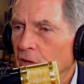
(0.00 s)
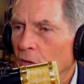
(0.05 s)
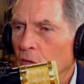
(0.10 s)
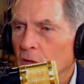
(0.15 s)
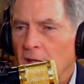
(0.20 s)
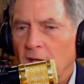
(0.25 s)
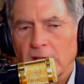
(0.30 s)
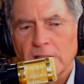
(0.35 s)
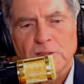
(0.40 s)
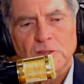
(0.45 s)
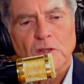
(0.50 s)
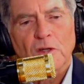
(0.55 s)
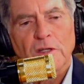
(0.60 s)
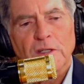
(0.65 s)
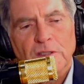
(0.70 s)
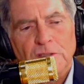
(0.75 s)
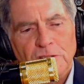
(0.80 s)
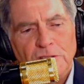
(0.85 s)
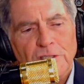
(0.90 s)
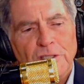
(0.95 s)
Okay, so
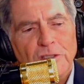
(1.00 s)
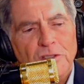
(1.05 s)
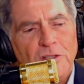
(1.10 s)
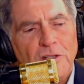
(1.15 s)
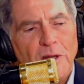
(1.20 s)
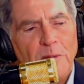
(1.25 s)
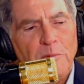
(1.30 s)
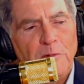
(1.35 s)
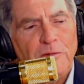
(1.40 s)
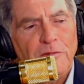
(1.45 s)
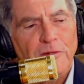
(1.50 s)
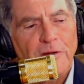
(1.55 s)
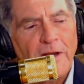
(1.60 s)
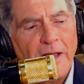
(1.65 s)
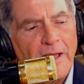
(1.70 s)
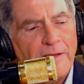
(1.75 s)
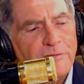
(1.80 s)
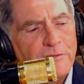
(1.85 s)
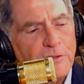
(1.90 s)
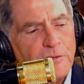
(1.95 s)
here's a number for
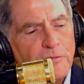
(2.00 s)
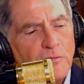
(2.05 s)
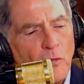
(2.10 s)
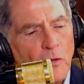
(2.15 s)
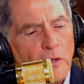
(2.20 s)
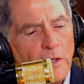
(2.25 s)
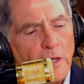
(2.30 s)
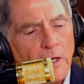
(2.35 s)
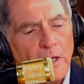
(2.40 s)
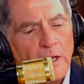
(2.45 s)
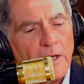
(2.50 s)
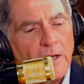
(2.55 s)
NAFTA for you.